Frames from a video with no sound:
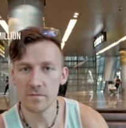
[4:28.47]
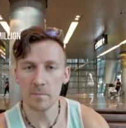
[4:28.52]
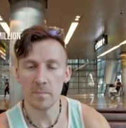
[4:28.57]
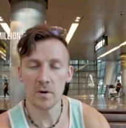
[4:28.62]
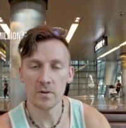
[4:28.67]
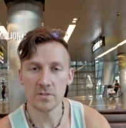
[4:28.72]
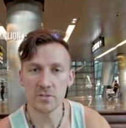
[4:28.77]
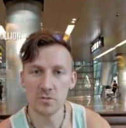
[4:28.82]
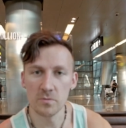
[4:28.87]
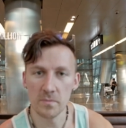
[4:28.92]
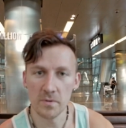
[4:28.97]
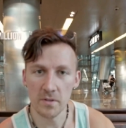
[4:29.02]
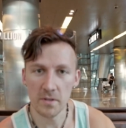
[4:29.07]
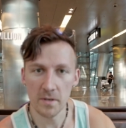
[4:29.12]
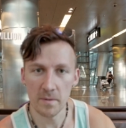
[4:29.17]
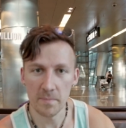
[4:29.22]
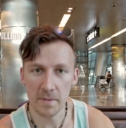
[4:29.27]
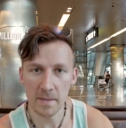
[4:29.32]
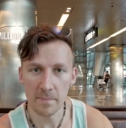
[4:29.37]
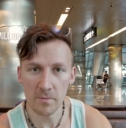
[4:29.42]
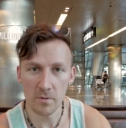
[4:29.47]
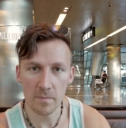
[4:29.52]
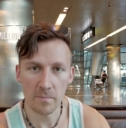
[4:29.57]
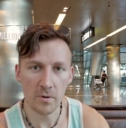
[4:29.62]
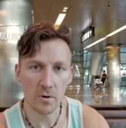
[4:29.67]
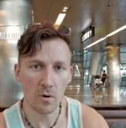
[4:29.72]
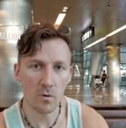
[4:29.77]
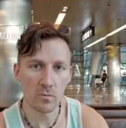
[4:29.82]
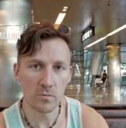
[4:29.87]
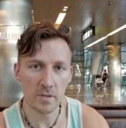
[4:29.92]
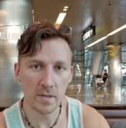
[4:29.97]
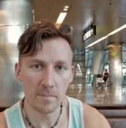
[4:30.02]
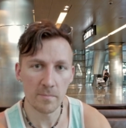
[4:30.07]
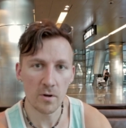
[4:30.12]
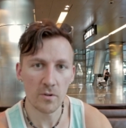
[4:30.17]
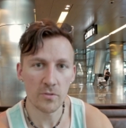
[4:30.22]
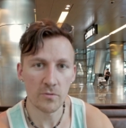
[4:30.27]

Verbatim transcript: of about 2 million people, but only about